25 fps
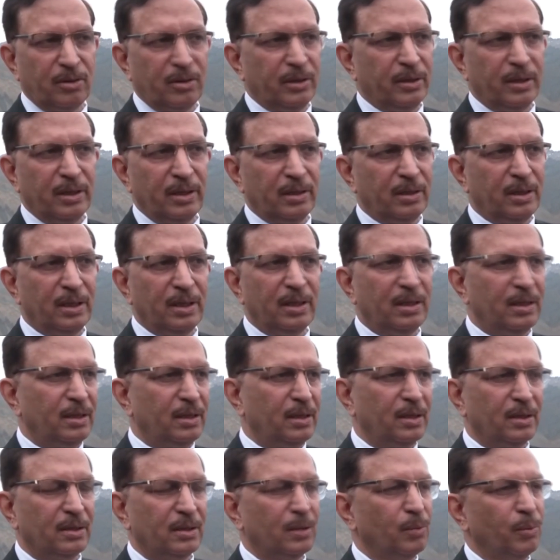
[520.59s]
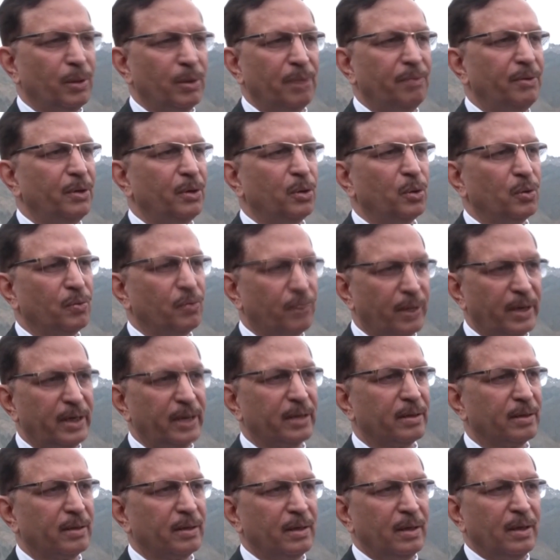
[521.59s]
changing the way we're going to
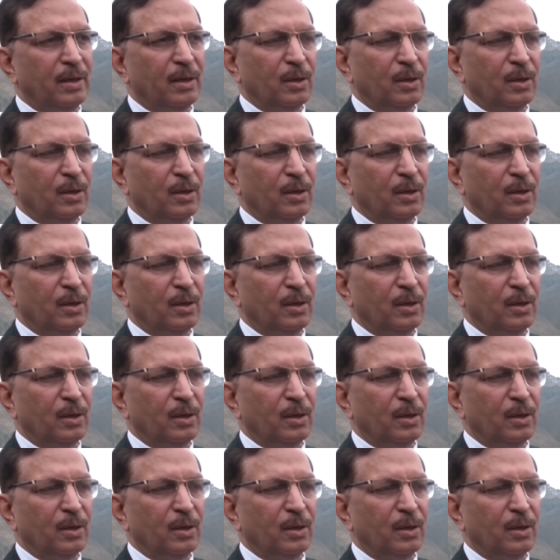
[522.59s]
fight.